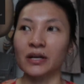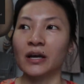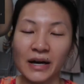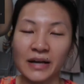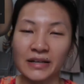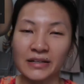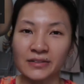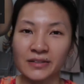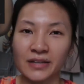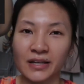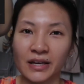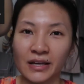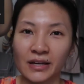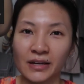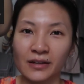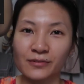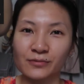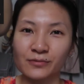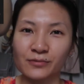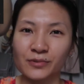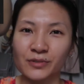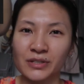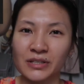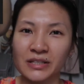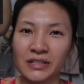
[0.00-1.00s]
I can't
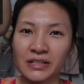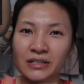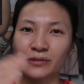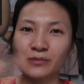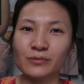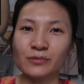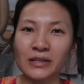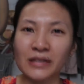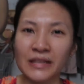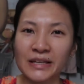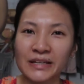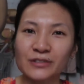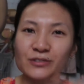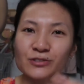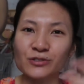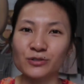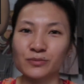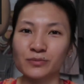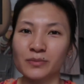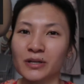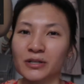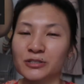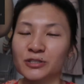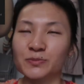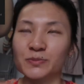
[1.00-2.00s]
really relate too
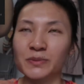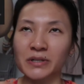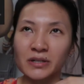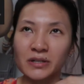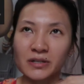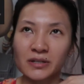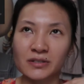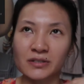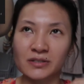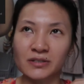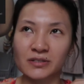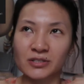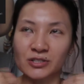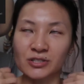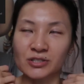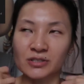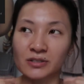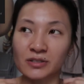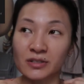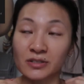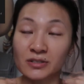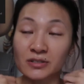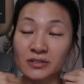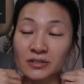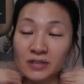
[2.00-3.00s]
much because she
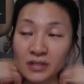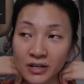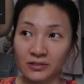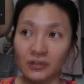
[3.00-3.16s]
does